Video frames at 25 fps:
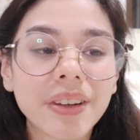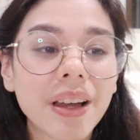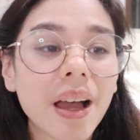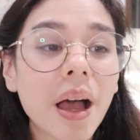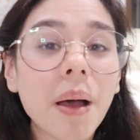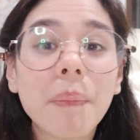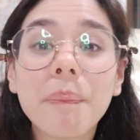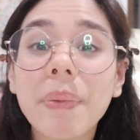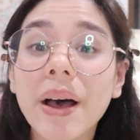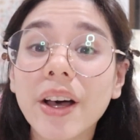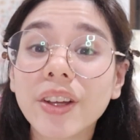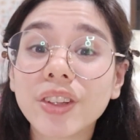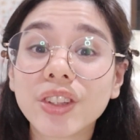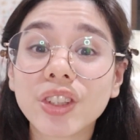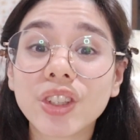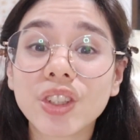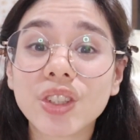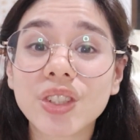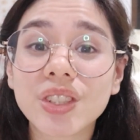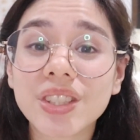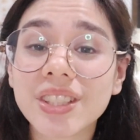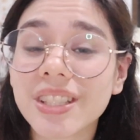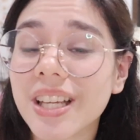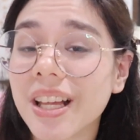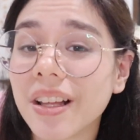about
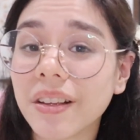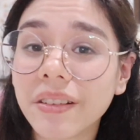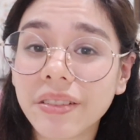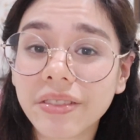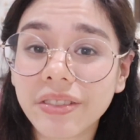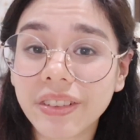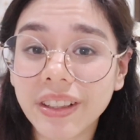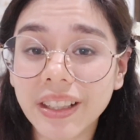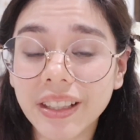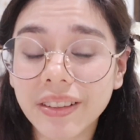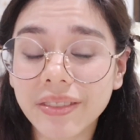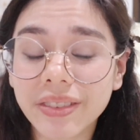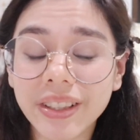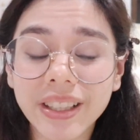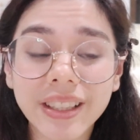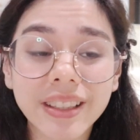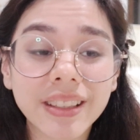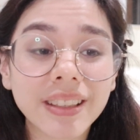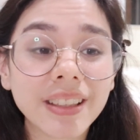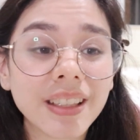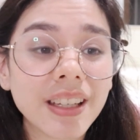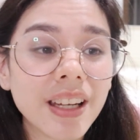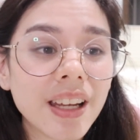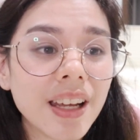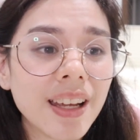yourself
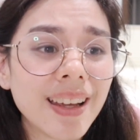even,